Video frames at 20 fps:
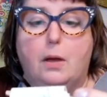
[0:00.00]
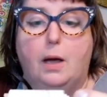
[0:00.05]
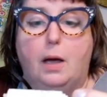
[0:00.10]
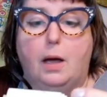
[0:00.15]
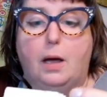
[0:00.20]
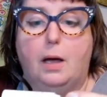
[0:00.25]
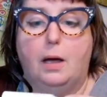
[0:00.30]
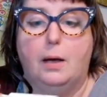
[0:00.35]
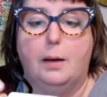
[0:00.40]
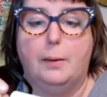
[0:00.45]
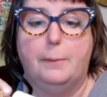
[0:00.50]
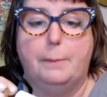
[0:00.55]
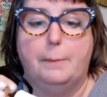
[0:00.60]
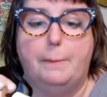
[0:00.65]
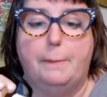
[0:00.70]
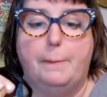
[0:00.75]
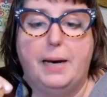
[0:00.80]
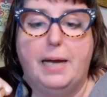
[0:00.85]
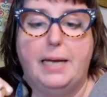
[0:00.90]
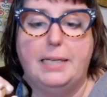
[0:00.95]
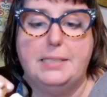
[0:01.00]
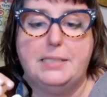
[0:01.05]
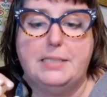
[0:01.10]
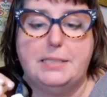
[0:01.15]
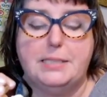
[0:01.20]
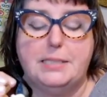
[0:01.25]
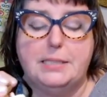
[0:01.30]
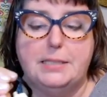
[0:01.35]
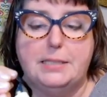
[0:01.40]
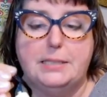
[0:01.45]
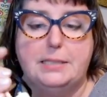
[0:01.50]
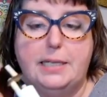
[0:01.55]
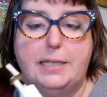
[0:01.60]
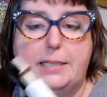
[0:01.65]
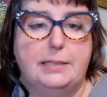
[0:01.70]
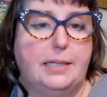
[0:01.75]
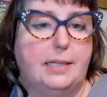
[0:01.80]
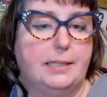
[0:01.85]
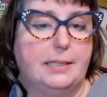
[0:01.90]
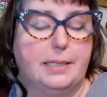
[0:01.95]

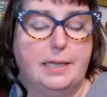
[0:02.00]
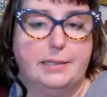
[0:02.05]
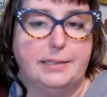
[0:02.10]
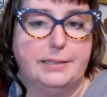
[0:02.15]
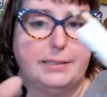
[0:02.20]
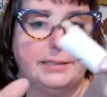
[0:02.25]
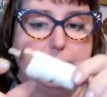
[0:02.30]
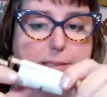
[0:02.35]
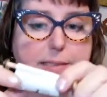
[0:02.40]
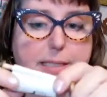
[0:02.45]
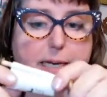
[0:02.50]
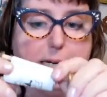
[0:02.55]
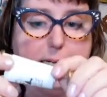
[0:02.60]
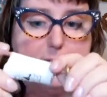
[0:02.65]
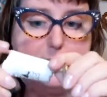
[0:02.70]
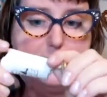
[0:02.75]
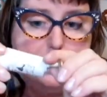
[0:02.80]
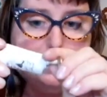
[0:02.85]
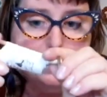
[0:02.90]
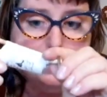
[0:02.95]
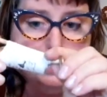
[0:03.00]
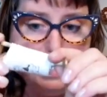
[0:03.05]
And then cut it to size.